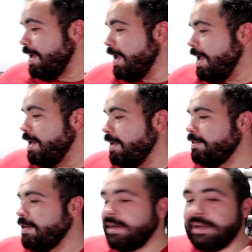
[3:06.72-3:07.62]

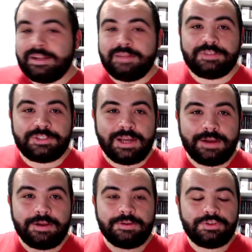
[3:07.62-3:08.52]
And I got to give a
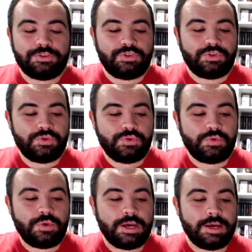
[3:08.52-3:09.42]
shout out
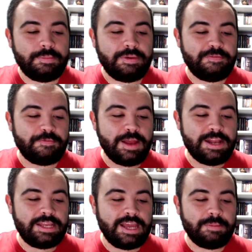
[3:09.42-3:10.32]
to uh, my
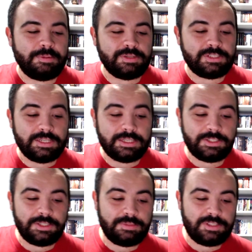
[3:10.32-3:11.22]
friend, the omnibus
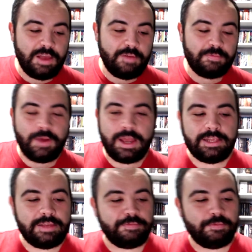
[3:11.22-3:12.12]
collector himself,
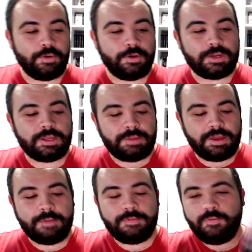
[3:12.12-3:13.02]
Riley, for hooking me
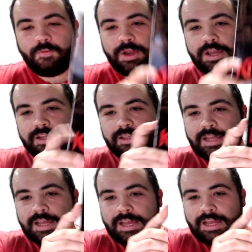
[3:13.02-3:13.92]
up with
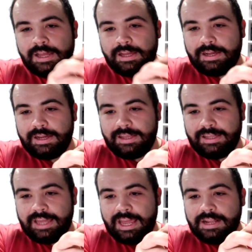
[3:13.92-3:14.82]
uh,
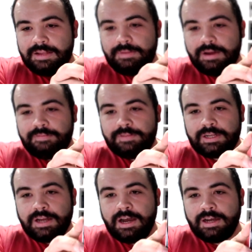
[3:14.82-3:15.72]
The Kingdom of the
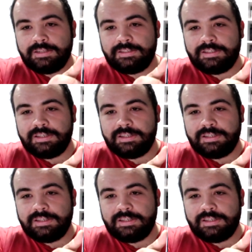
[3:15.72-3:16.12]
Gods.